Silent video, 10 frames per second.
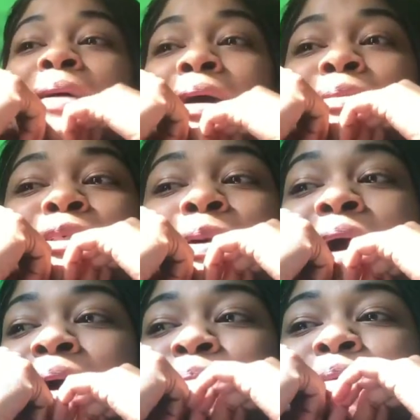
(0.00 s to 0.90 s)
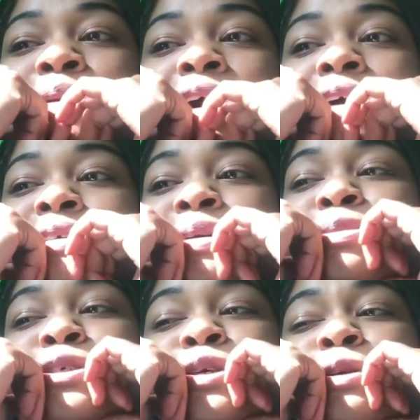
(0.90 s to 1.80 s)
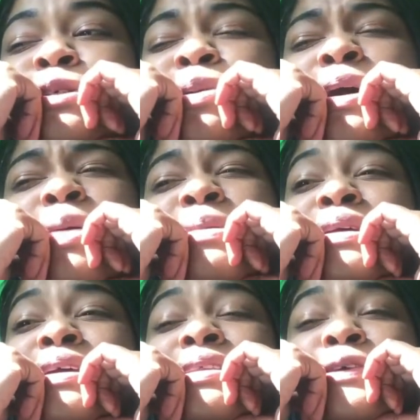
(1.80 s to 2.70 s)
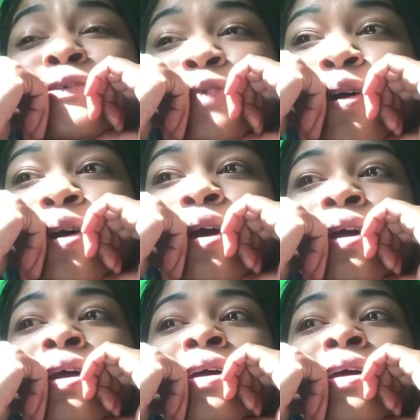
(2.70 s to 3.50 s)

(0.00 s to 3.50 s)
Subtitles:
I'm so happy, you guys. I'm so, so happy to get this far.